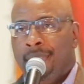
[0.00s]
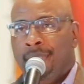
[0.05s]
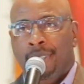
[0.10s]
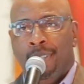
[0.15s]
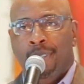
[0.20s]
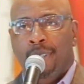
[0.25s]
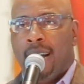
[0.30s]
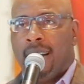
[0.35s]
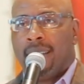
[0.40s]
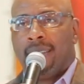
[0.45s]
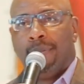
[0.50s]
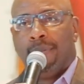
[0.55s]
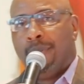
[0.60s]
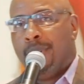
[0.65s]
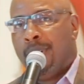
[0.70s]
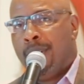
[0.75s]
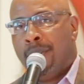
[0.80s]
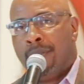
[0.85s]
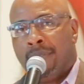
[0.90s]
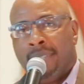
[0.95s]
you got the
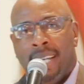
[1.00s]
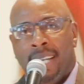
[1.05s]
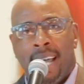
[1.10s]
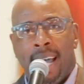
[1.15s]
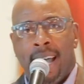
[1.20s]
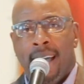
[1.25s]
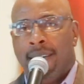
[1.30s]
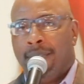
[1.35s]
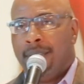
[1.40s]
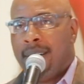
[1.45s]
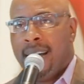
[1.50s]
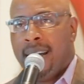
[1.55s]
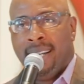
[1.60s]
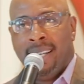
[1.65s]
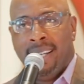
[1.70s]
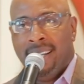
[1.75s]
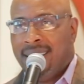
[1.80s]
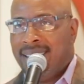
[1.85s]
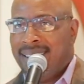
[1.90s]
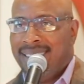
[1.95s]
wrong dad right
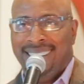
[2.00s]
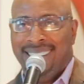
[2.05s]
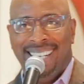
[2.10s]
here